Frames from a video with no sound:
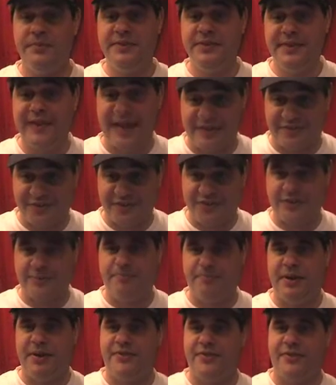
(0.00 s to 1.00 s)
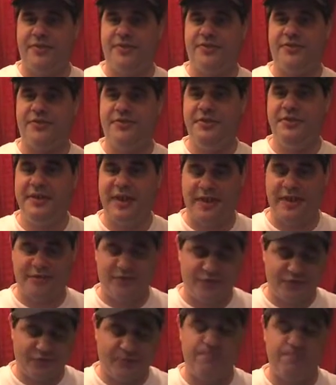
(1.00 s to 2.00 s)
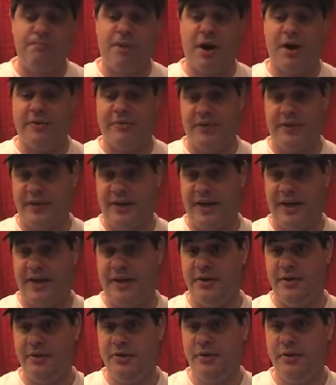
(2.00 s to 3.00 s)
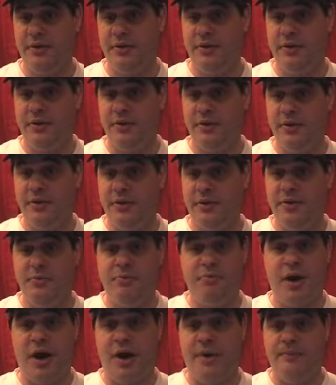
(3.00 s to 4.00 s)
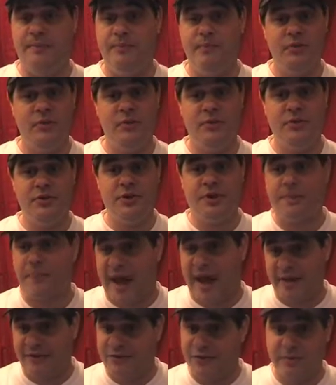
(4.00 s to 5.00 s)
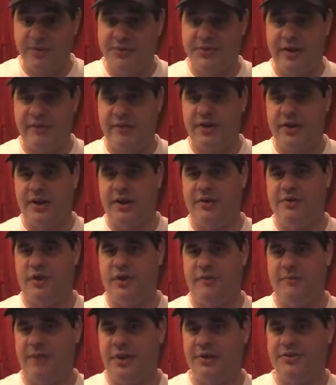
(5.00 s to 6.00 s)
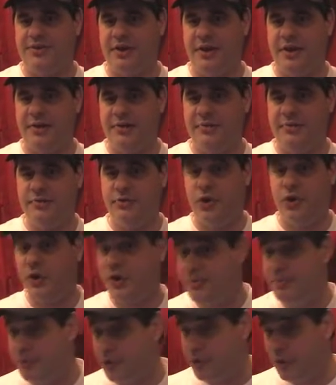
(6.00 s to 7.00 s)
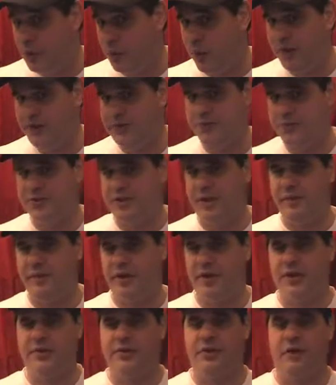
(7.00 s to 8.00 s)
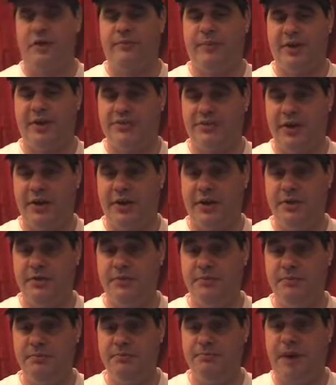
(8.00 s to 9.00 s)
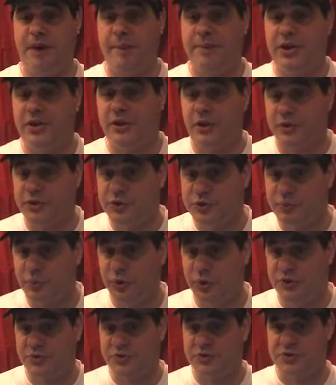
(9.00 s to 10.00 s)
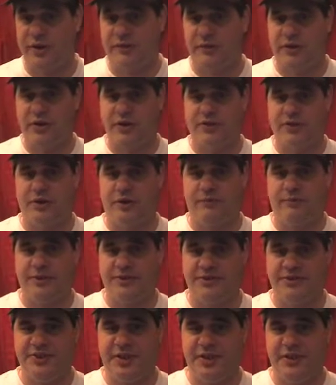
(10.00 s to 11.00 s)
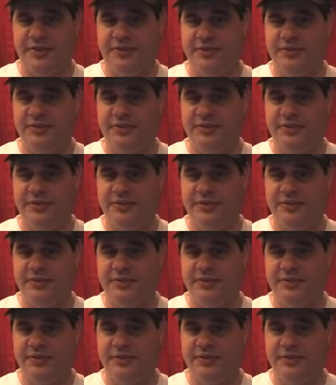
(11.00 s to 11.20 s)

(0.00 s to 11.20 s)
Yes, it's a business. Yes, it's money related. But The Basher was never kicked off my site. Tony Bruno Wins was never kicked off my site. Bobby Clark Sports was never kicked off my site.